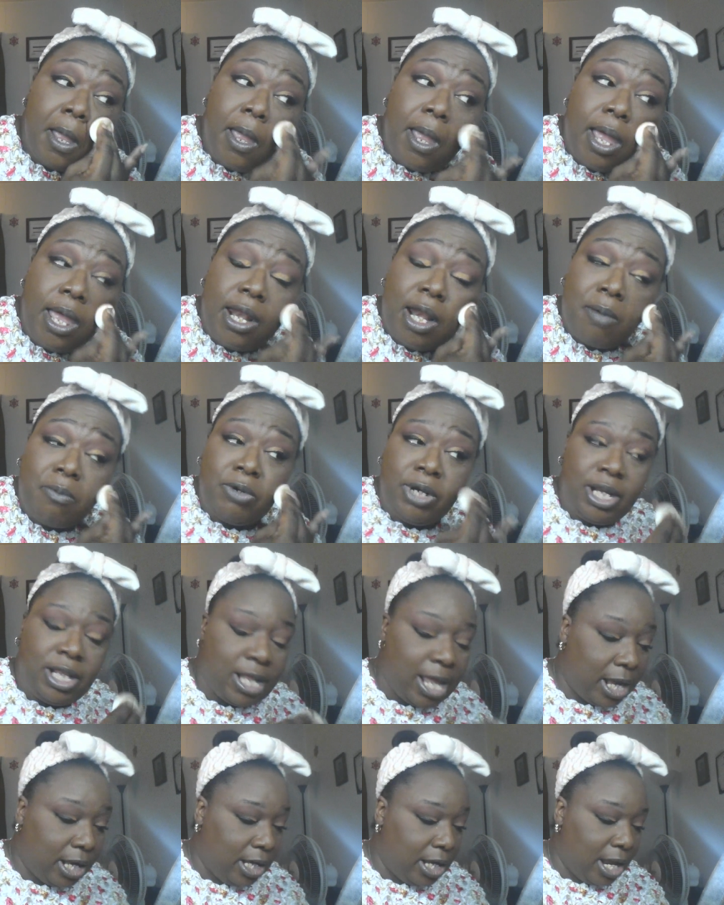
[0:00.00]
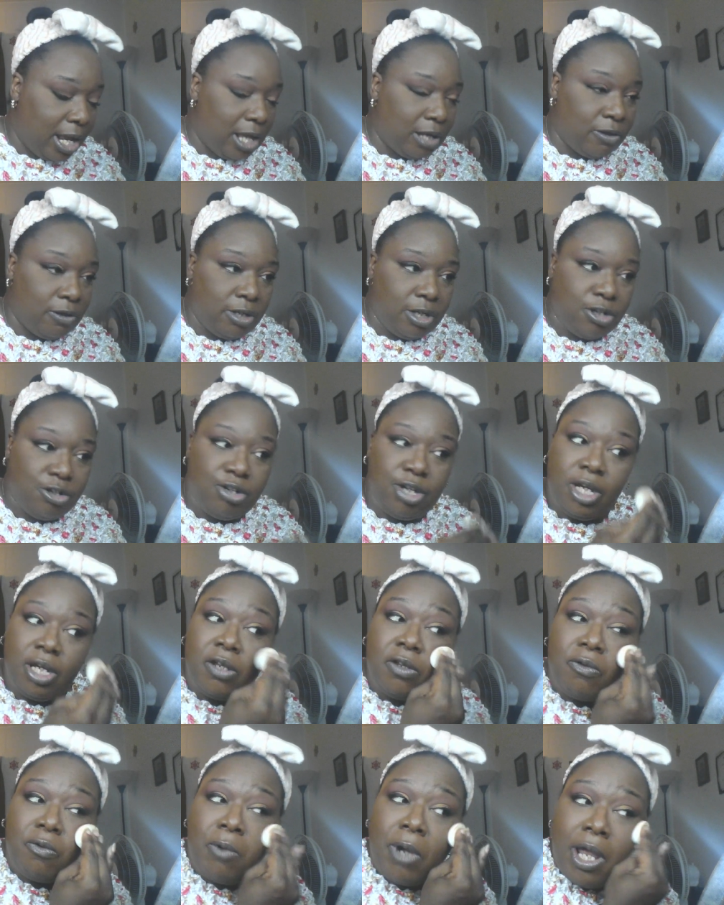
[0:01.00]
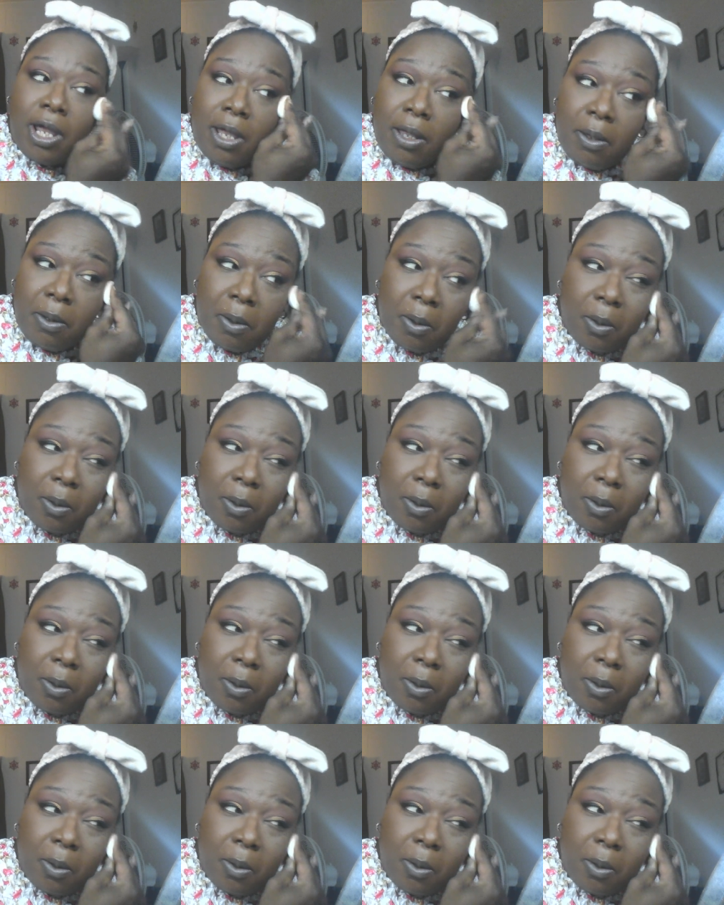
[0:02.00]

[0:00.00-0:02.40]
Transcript: And I'll bring that down on the cheek as well.